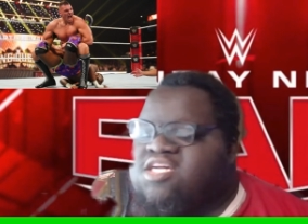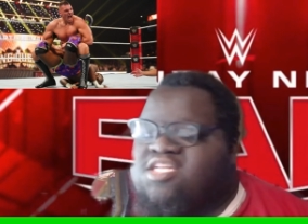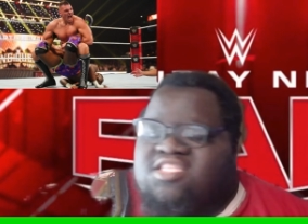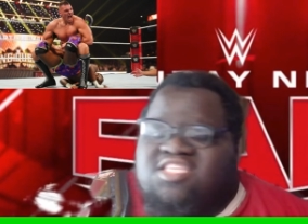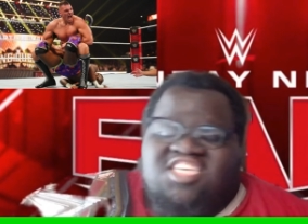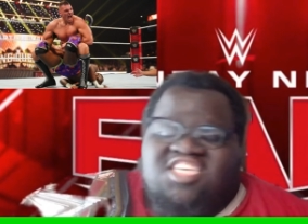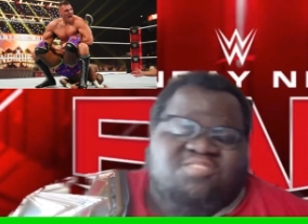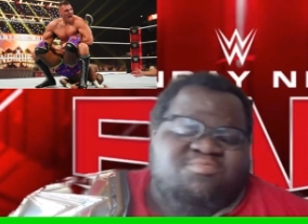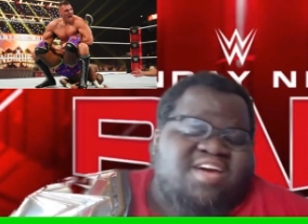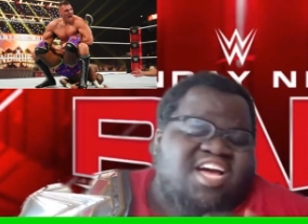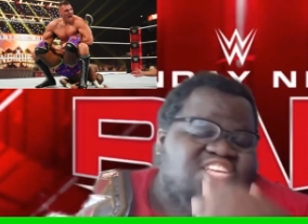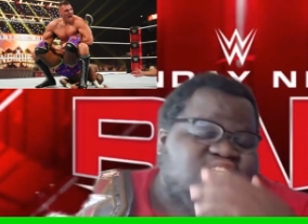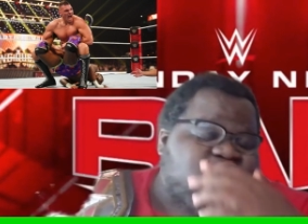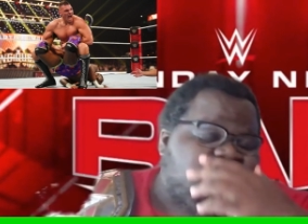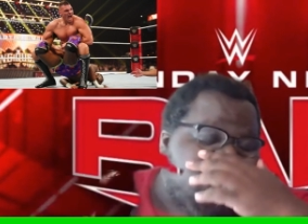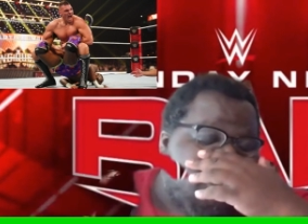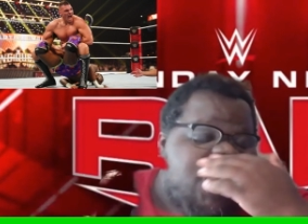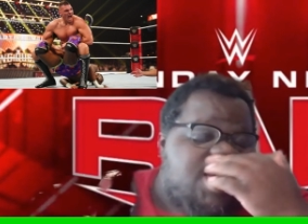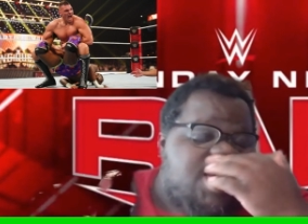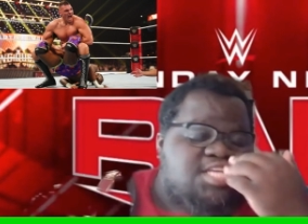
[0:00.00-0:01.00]
This match
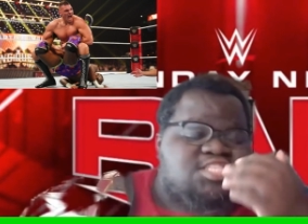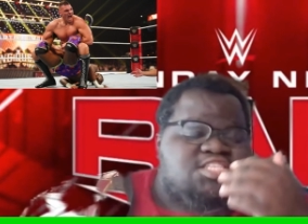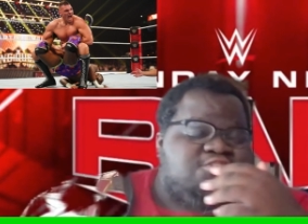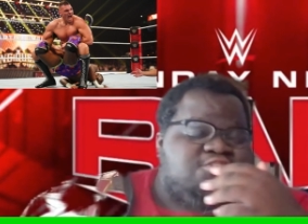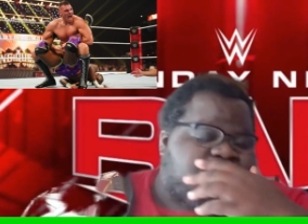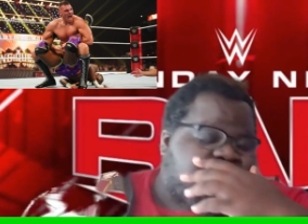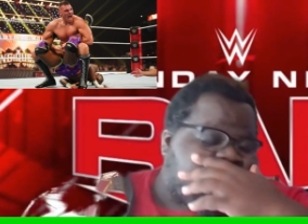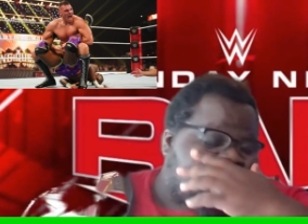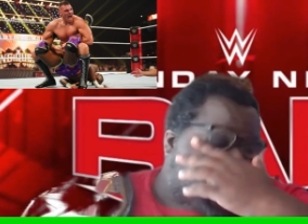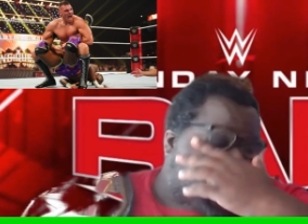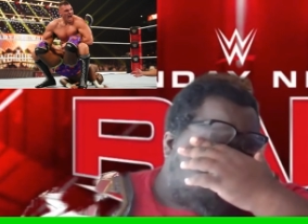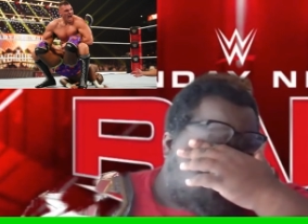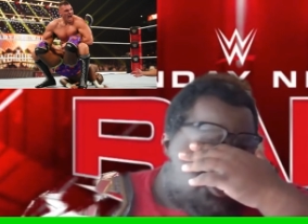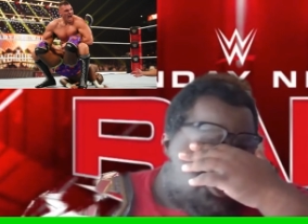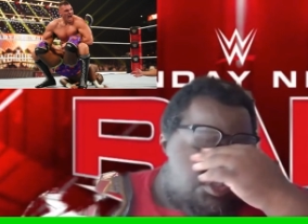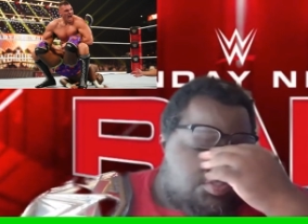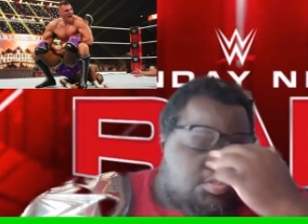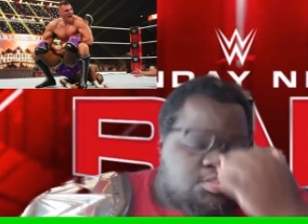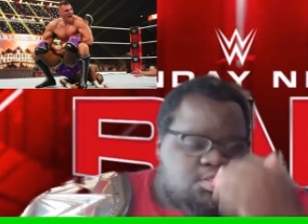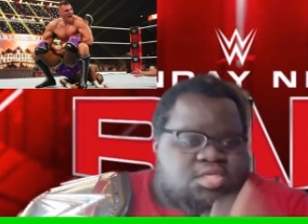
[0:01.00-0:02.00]
actually
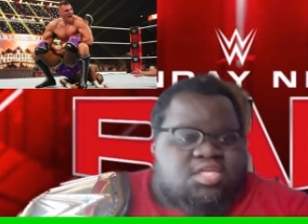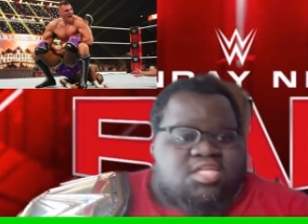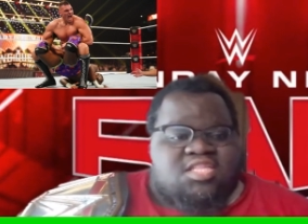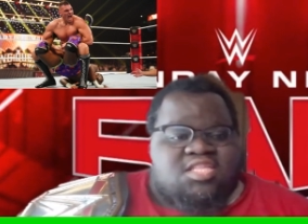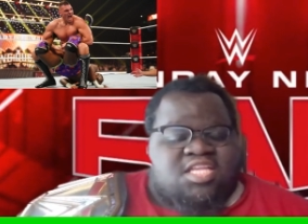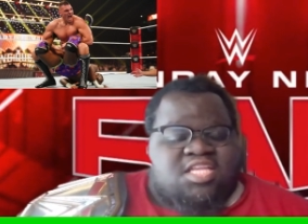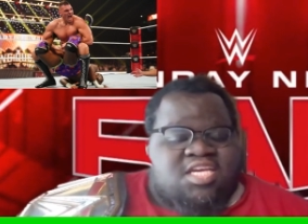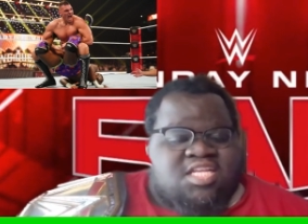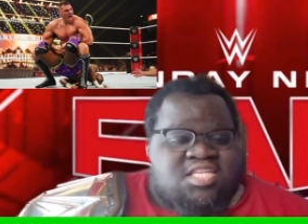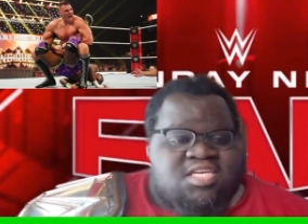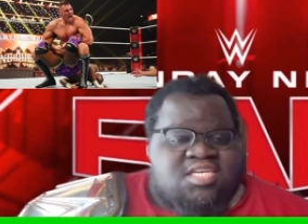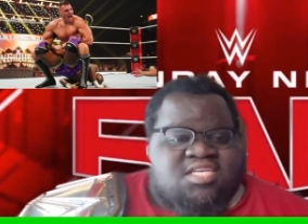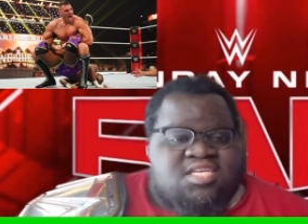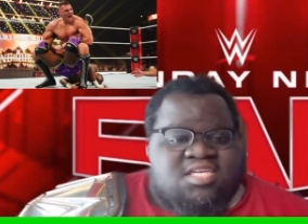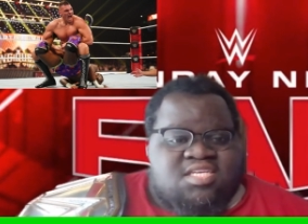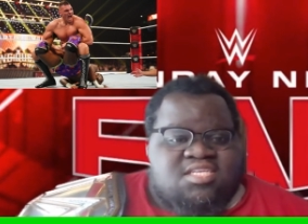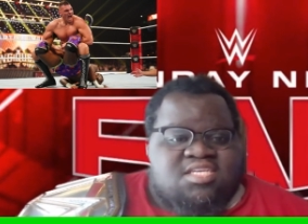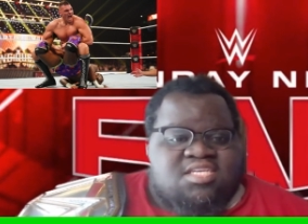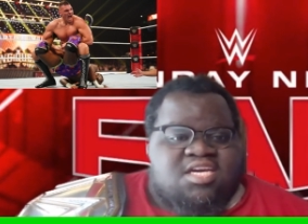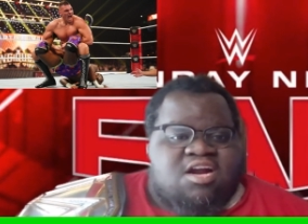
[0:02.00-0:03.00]
featured
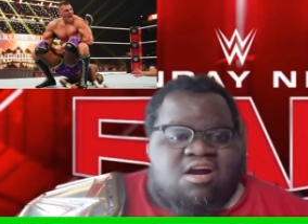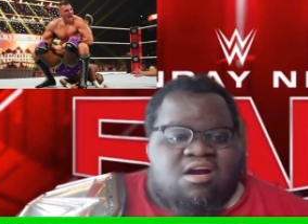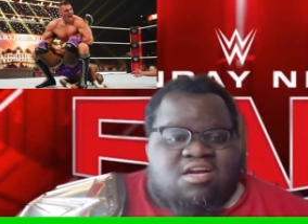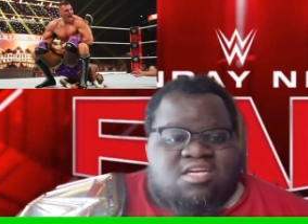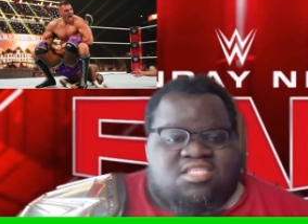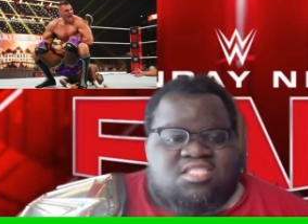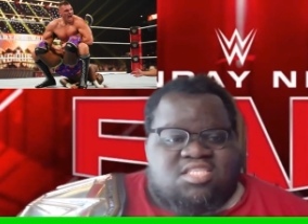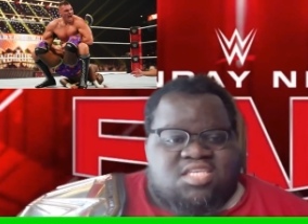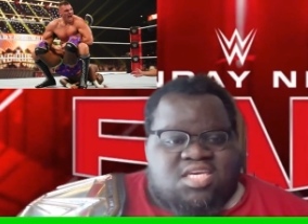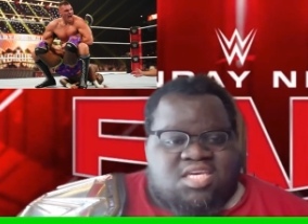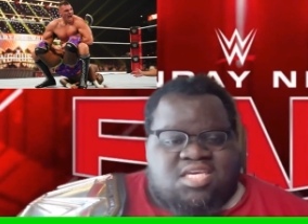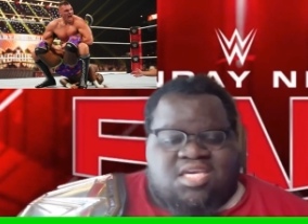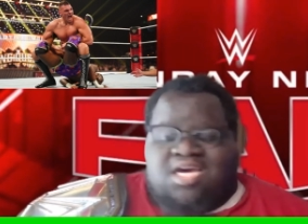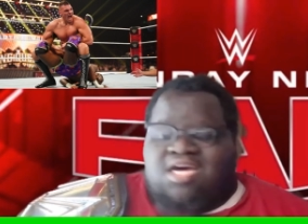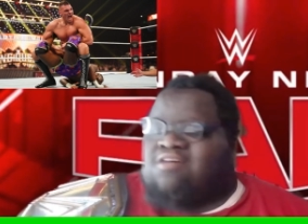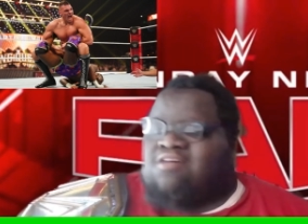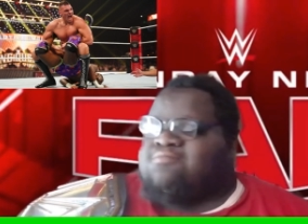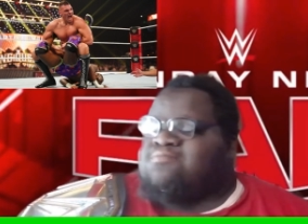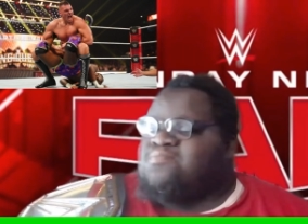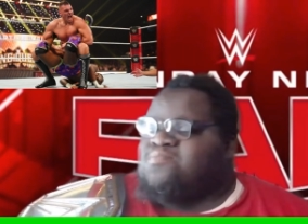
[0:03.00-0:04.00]
Lillian
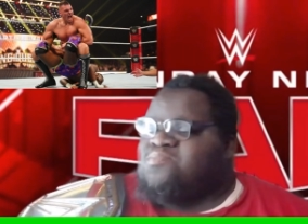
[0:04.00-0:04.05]
Garcia.